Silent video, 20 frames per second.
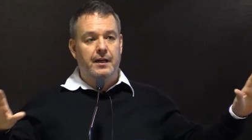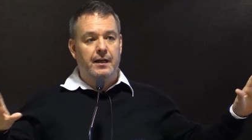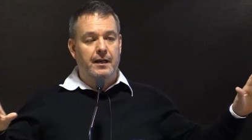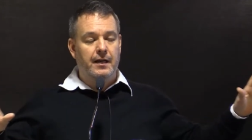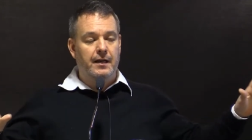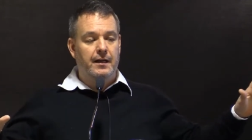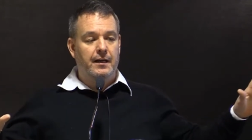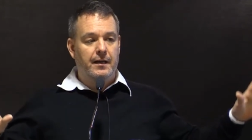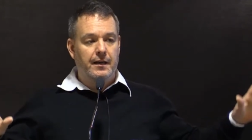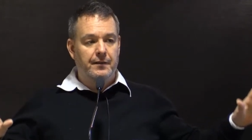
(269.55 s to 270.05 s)

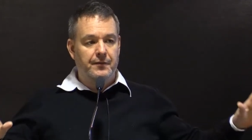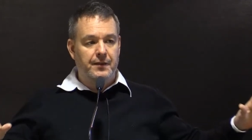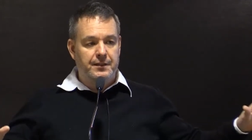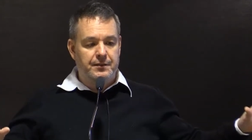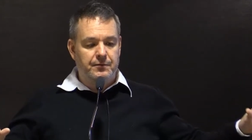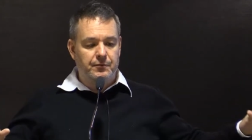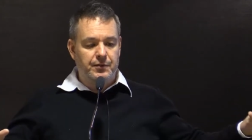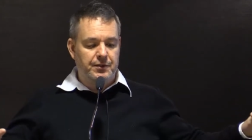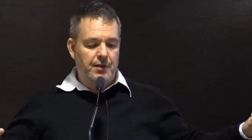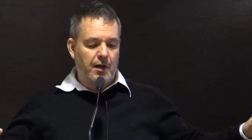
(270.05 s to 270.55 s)
and
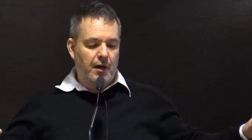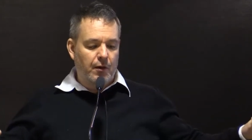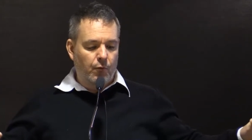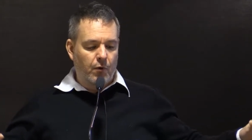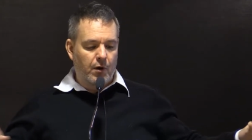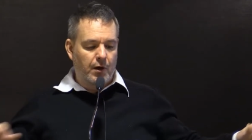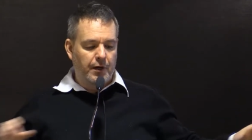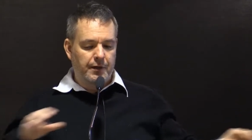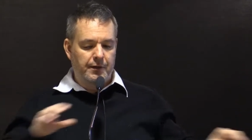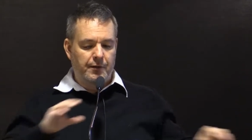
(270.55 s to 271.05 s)
this was not
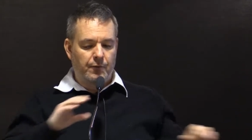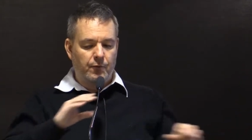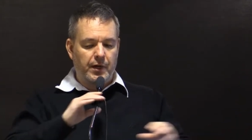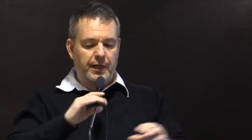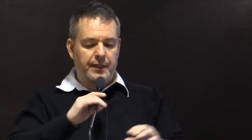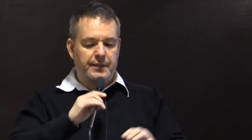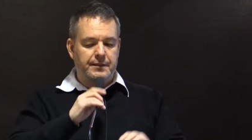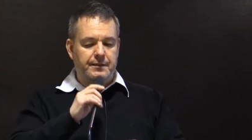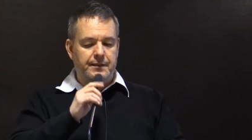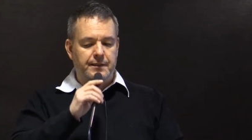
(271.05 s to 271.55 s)
Water and
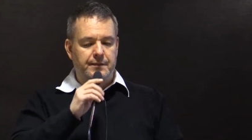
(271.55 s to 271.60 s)
Waste.